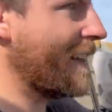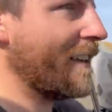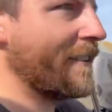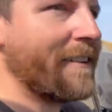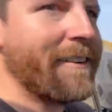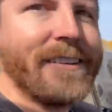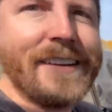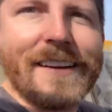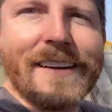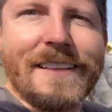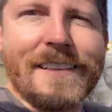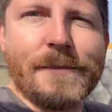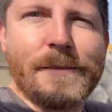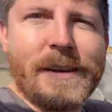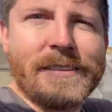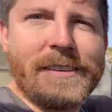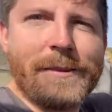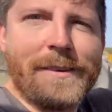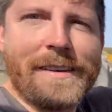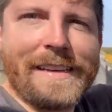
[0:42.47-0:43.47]
early, and
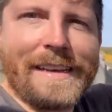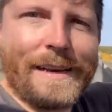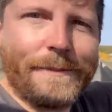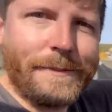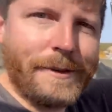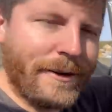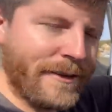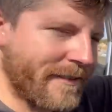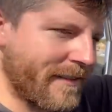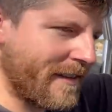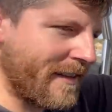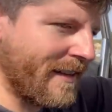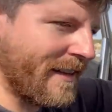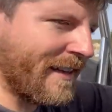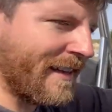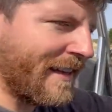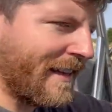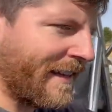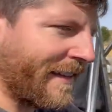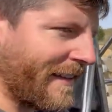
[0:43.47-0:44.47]
especially when you got boats
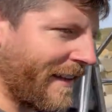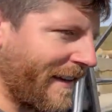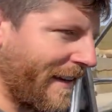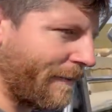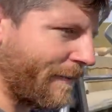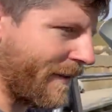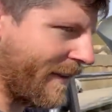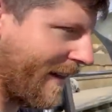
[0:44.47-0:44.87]
tied up to the